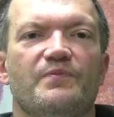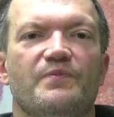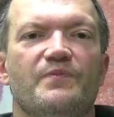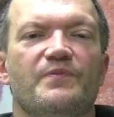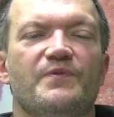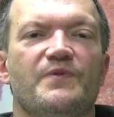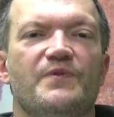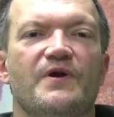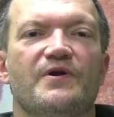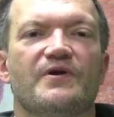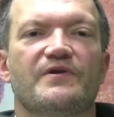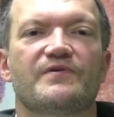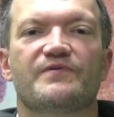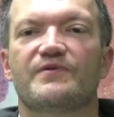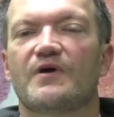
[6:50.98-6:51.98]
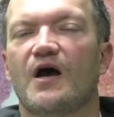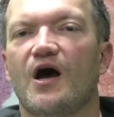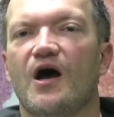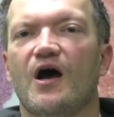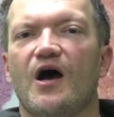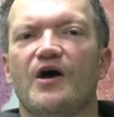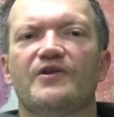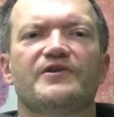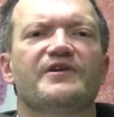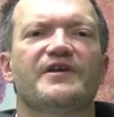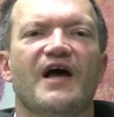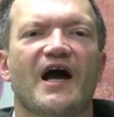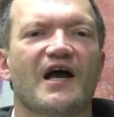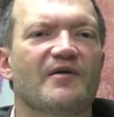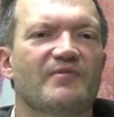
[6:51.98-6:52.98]
There is
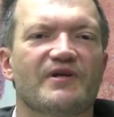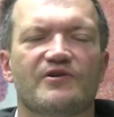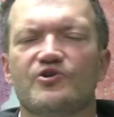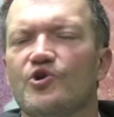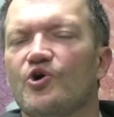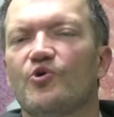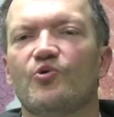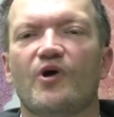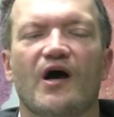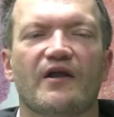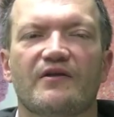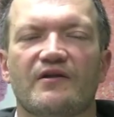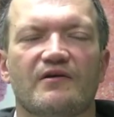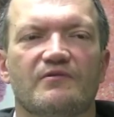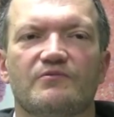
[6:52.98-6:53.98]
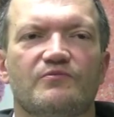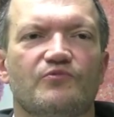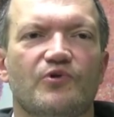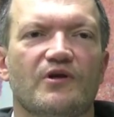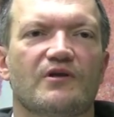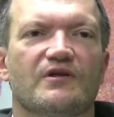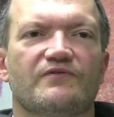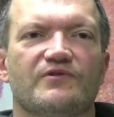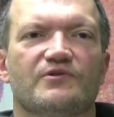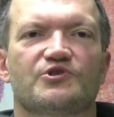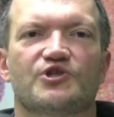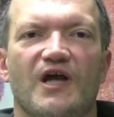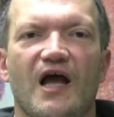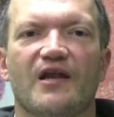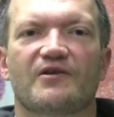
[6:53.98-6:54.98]
undeniably, no one will even
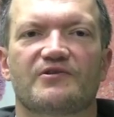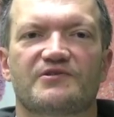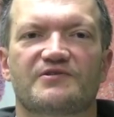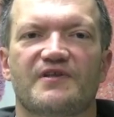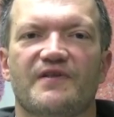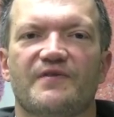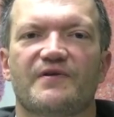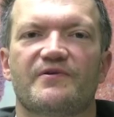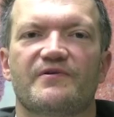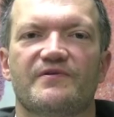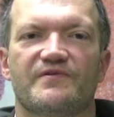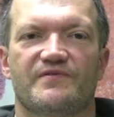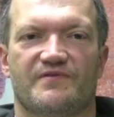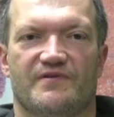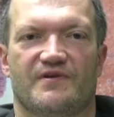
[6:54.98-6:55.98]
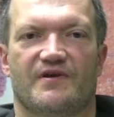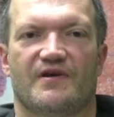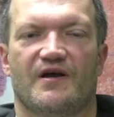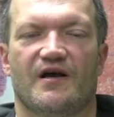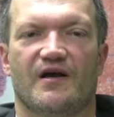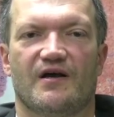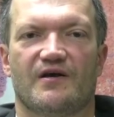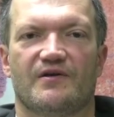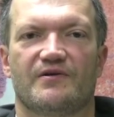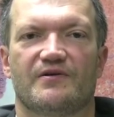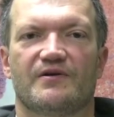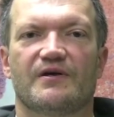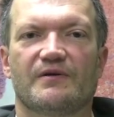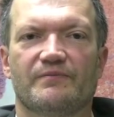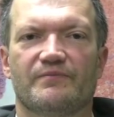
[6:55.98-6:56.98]
challenge that there is
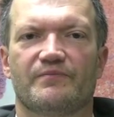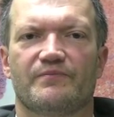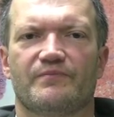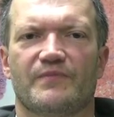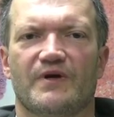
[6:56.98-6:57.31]
a